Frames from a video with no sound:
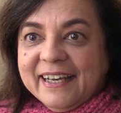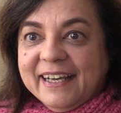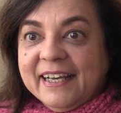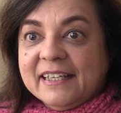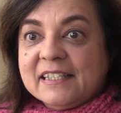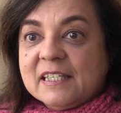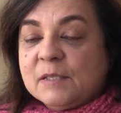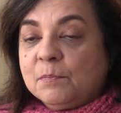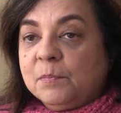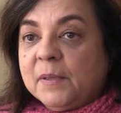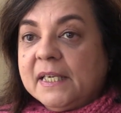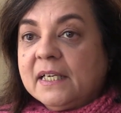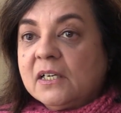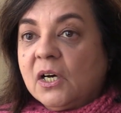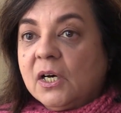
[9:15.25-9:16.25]
it's
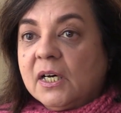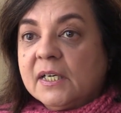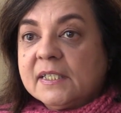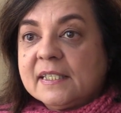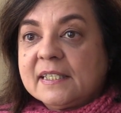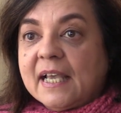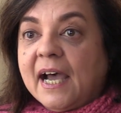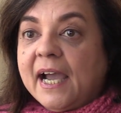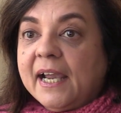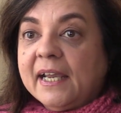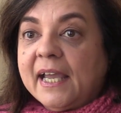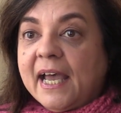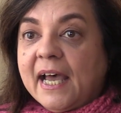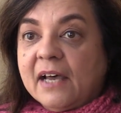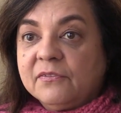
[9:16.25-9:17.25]
because I
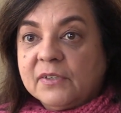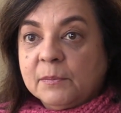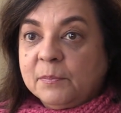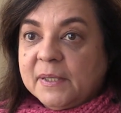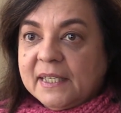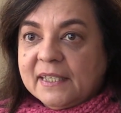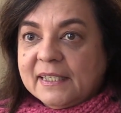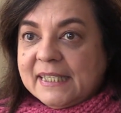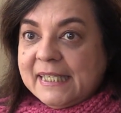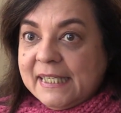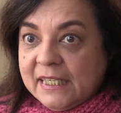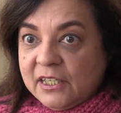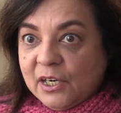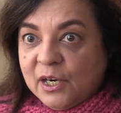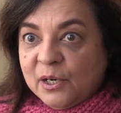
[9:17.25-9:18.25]
have a big
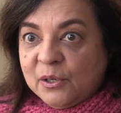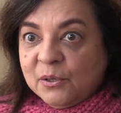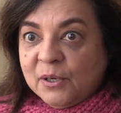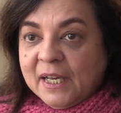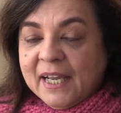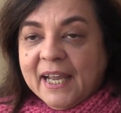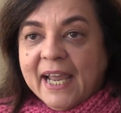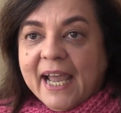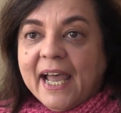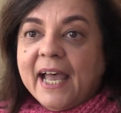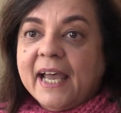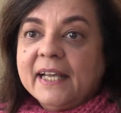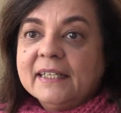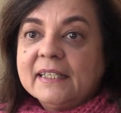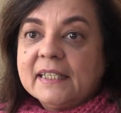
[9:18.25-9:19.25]
ego
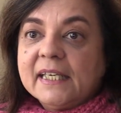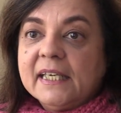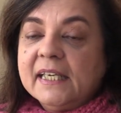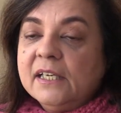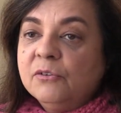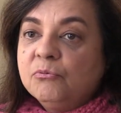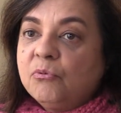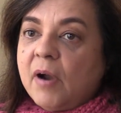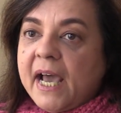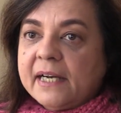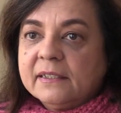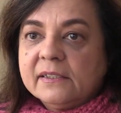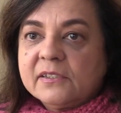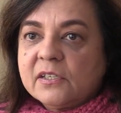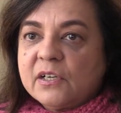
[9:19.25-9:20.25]
and he
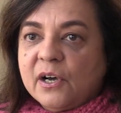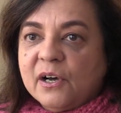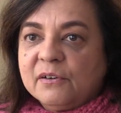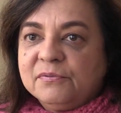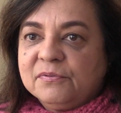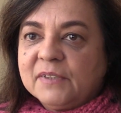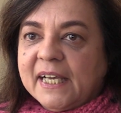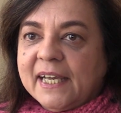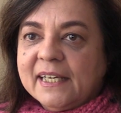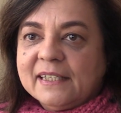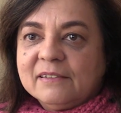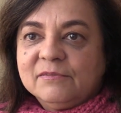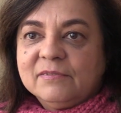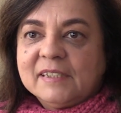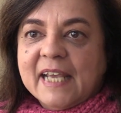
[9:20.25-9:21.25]
rattles off
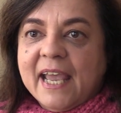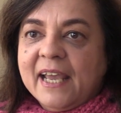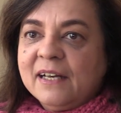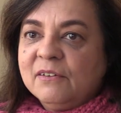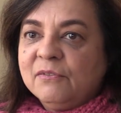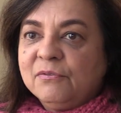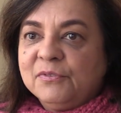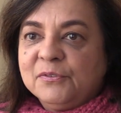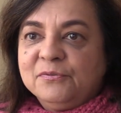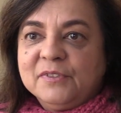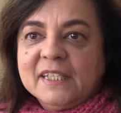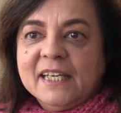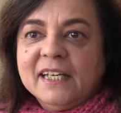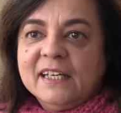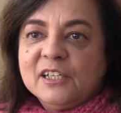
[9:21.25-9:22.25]
like 10,
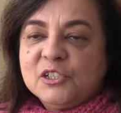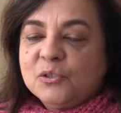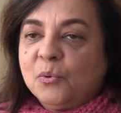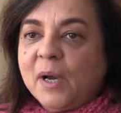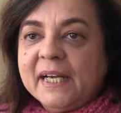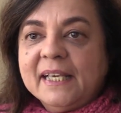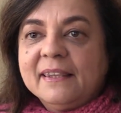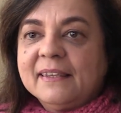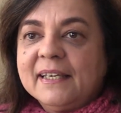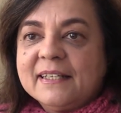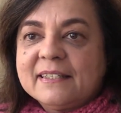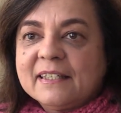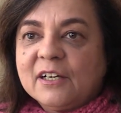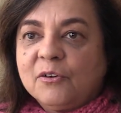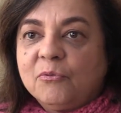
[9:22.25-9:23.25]
15, 20
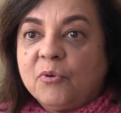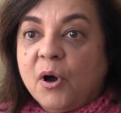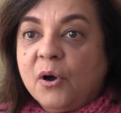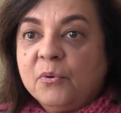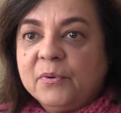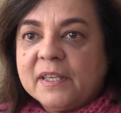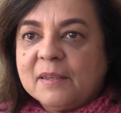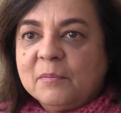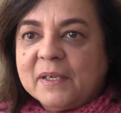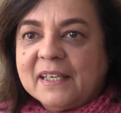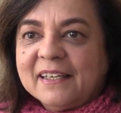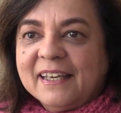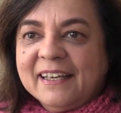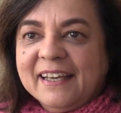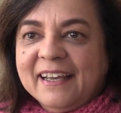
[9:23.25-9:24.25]
things that are wrong with me.